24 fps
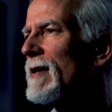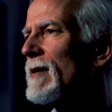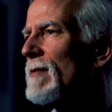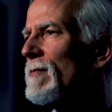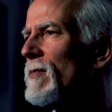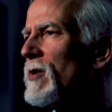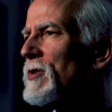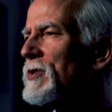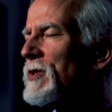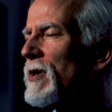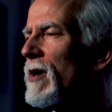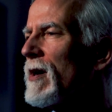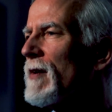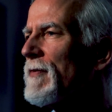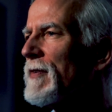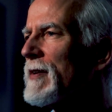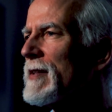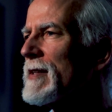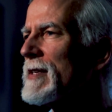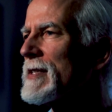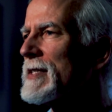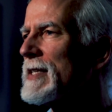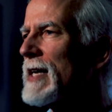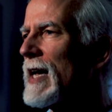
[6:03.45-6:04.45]
Most often
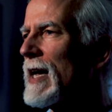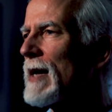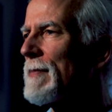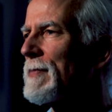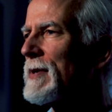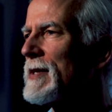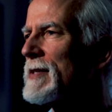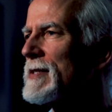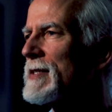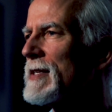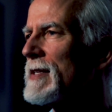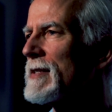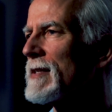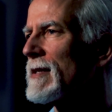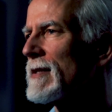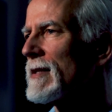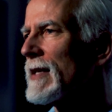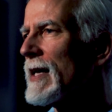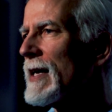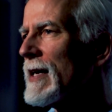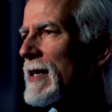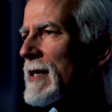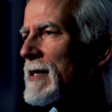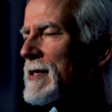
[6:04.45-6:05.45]
this happens in the
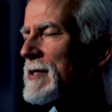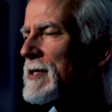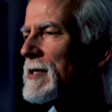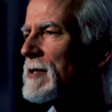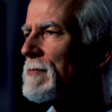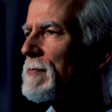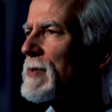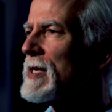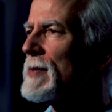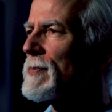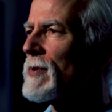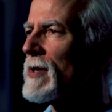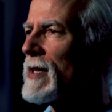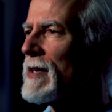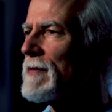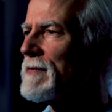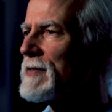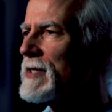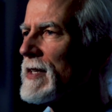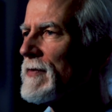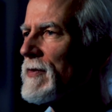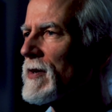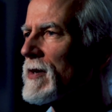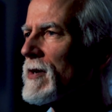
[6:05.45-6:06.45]
legs. People have
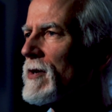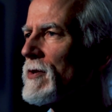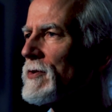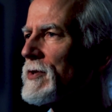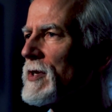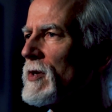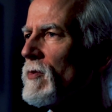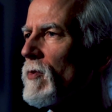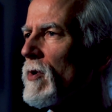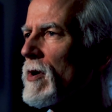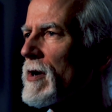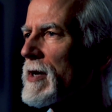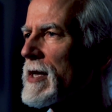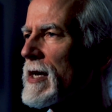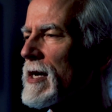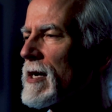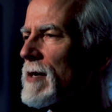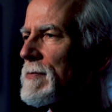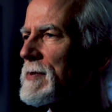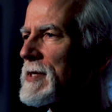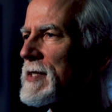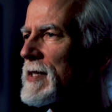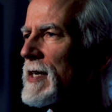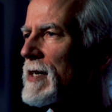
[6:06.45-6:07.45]
difficulty walking
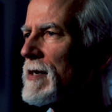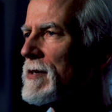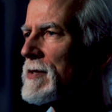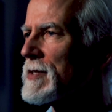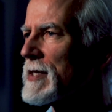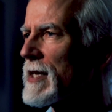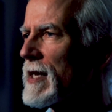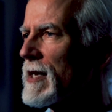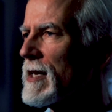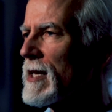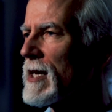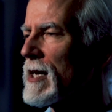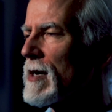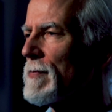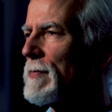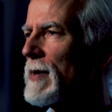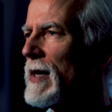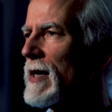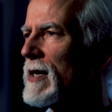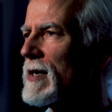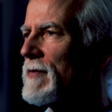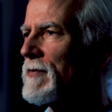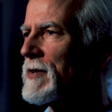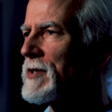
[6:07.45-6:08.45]
upstairs, getting up
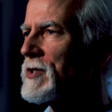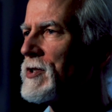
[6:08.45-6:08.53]
out of a